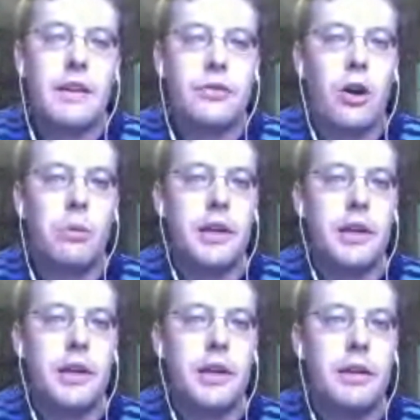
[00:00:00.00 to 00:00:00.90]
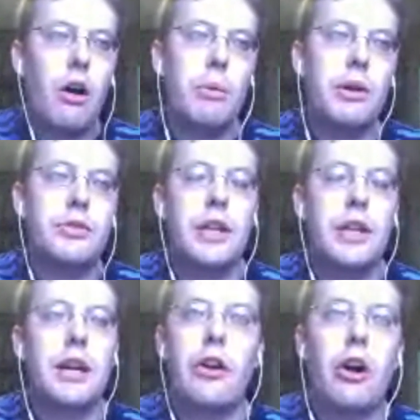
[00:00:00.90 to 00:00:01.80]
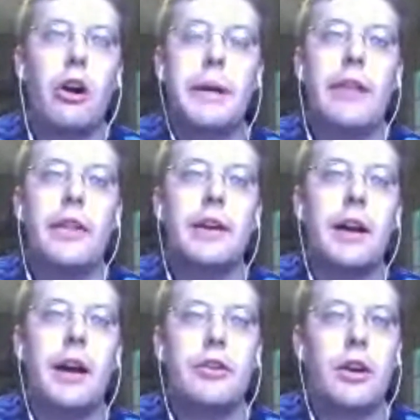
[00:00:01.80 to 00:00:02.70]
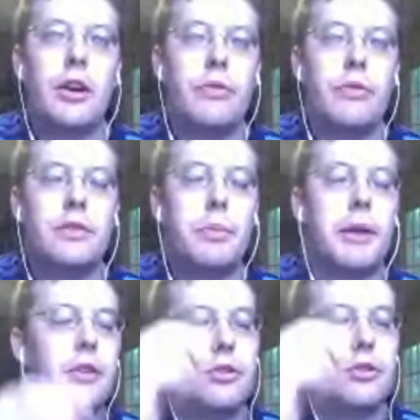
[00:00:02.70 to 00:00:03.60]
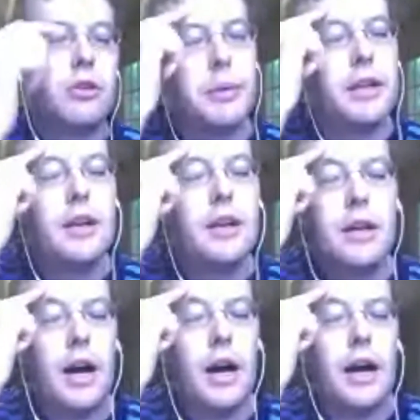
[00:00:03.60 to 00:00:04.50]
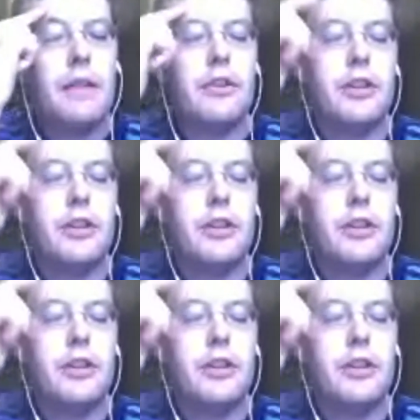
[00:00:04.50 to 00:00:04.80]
army, more than almost any other army, I think I talked with Vince about this a little bit, and